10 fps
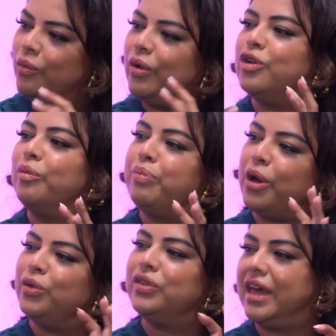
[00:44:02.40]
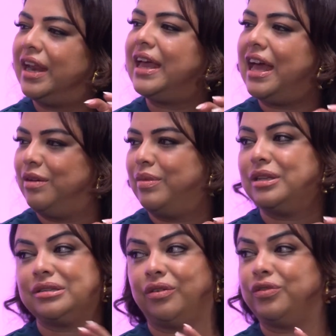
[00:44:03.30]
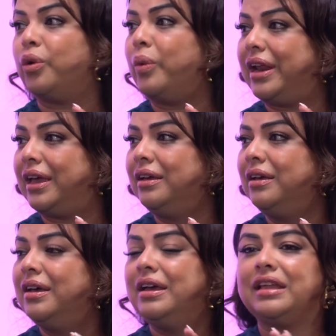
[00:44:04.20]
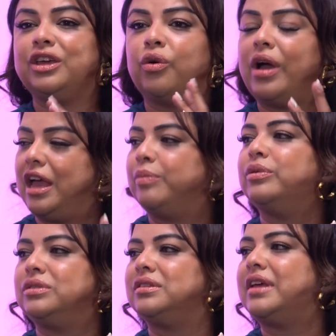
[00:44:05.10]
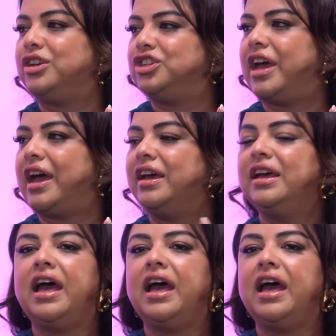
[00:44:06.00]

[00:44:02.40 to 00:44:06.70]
Right. You're both getting elements of your wedding mm-hmm. you're able to then share.